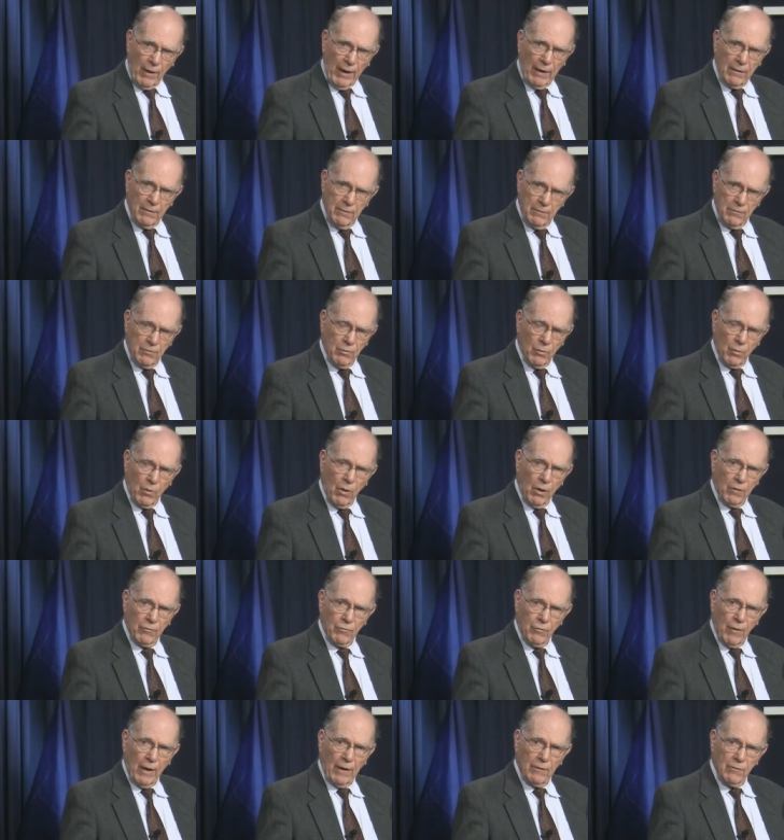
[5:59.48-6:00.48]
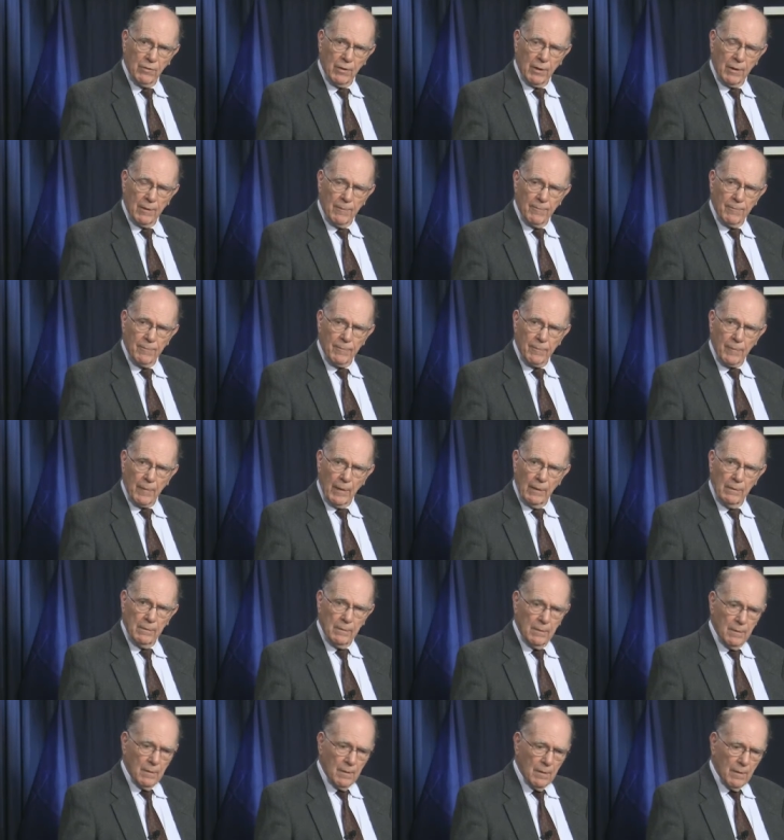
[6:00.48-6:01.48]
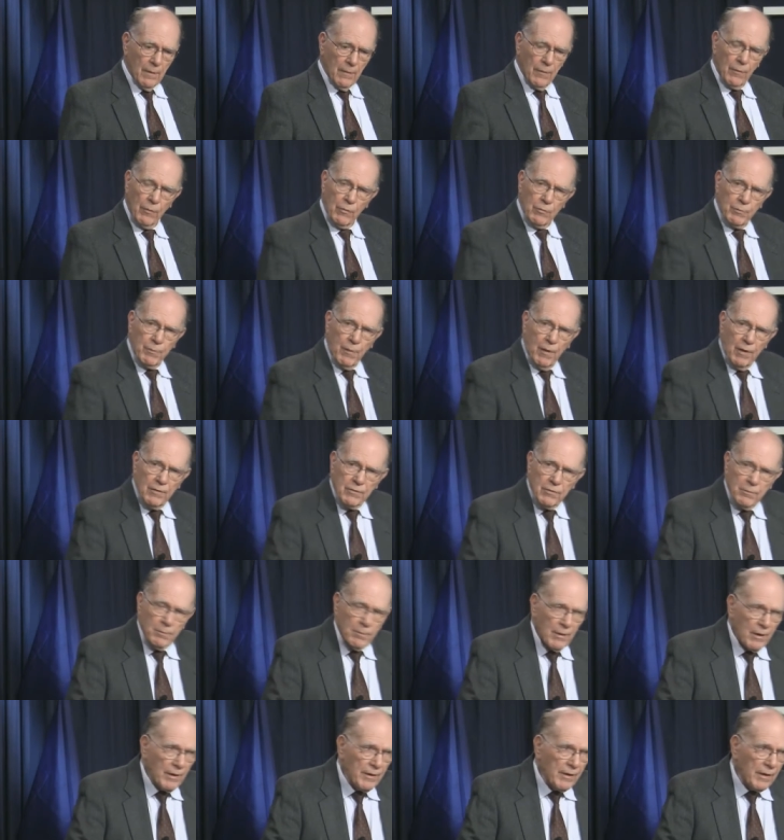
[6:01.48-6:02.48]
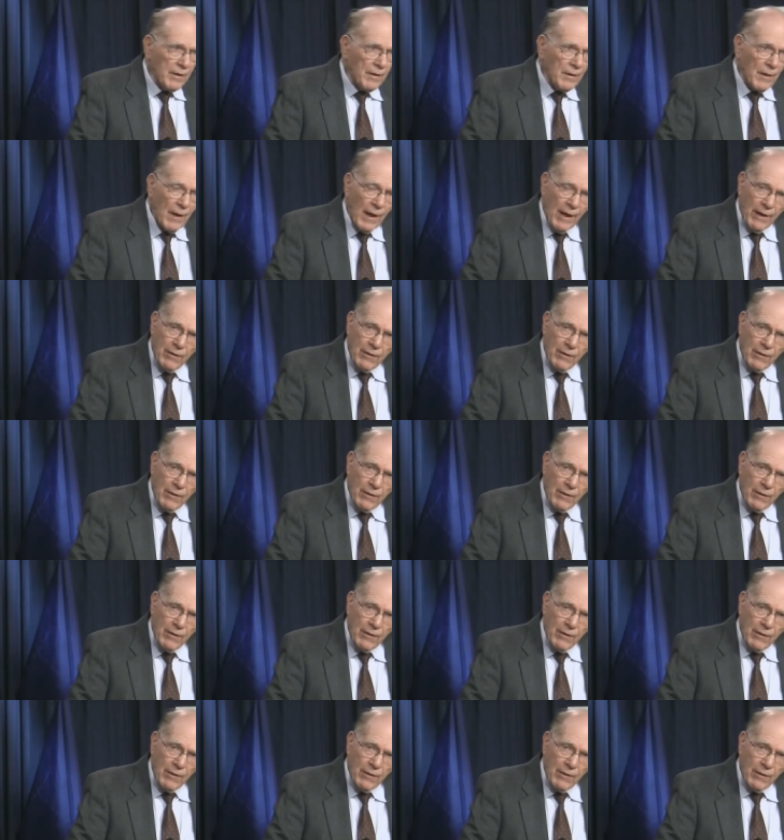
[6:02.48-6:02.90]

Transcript: so-called tragedy, the responsibility lies